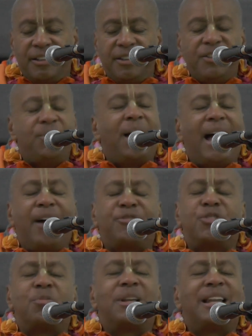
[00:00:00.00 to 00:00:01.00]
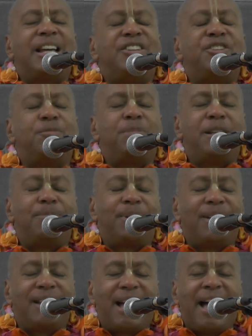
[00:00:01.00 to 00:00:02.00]
you have to relate to
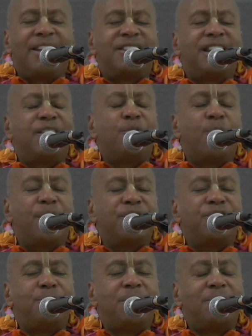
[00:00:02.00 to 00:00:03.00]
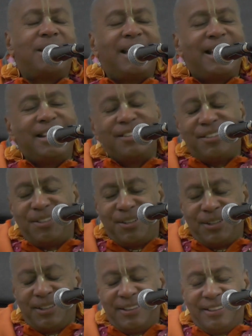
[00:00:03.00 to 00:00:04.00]
people as they want to be related
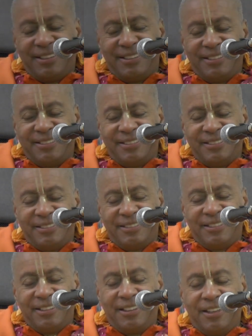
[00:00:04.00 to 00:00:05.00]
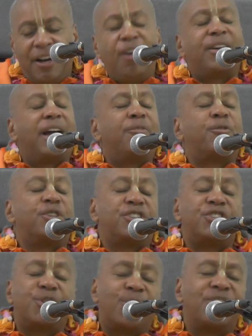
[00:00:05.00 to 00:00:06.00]
to. Okay, for a
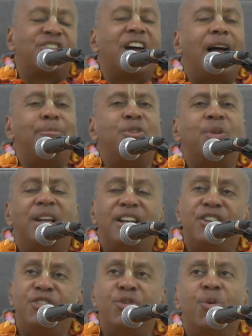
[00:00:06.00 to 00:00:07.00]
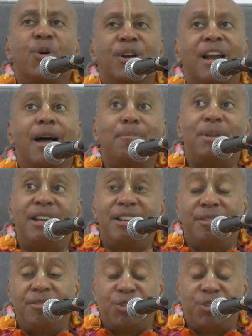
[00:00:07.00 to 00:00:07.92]
short time, you can endure not being